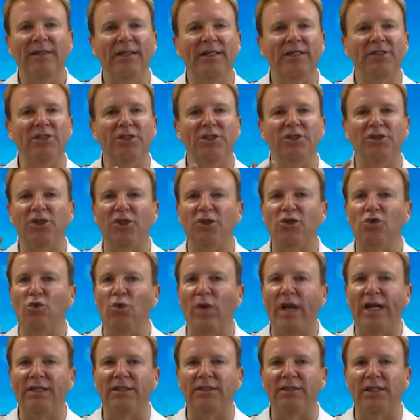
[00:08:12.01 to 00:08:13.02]
This is a
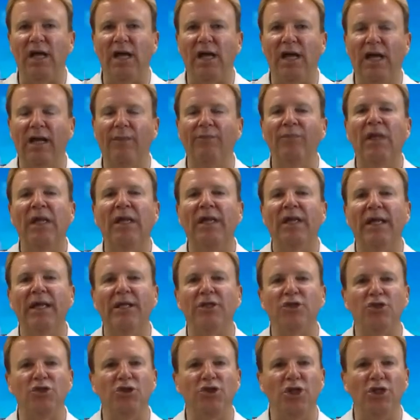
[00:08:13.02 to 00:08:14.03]
great time.
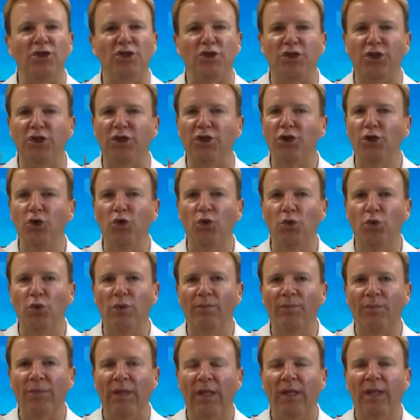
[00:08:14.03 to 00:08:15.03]
It's just you.
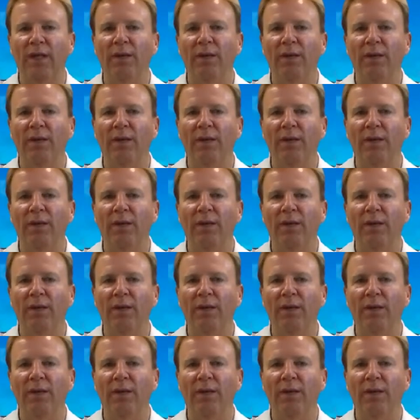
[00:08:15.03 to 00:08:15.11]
